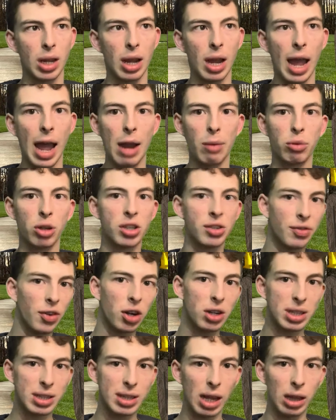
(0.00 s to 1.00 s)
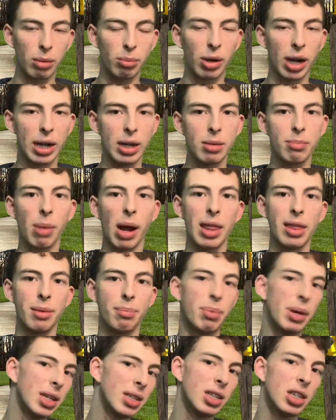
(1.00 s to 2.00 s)
and was first celebrated by the
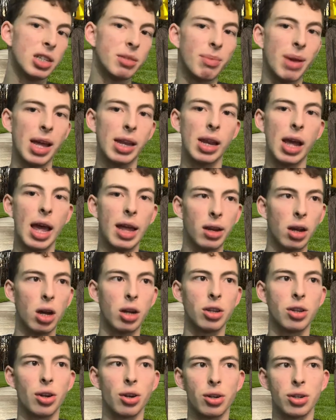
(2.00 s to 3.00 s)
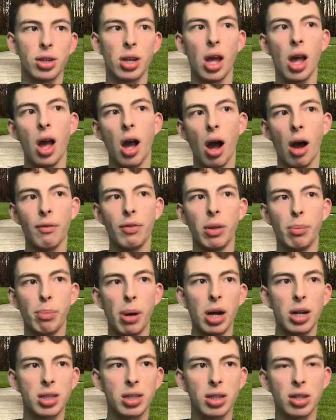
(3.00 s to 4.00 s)
businessmen and hunters of the
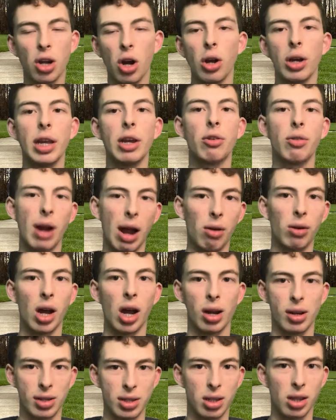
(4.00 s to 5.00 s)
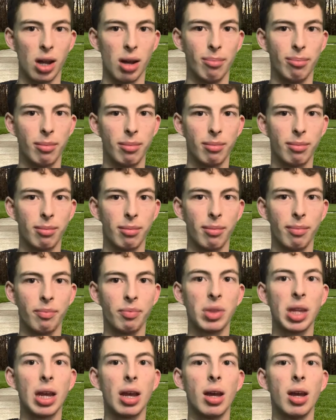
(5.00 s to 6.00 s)
Punxsutawney Groundhogs Club.
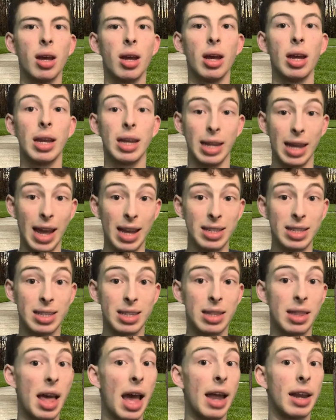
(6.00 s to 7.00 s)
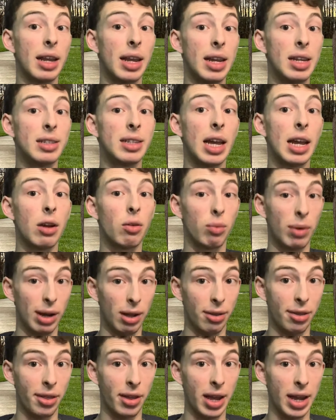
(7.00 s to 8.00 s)
Yes, that is a real
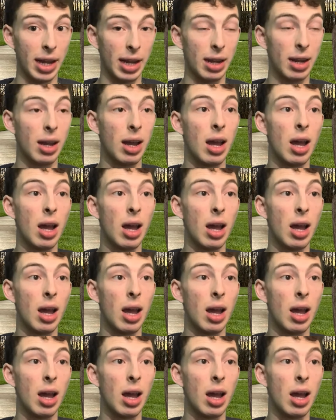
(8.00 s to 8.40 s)
thing.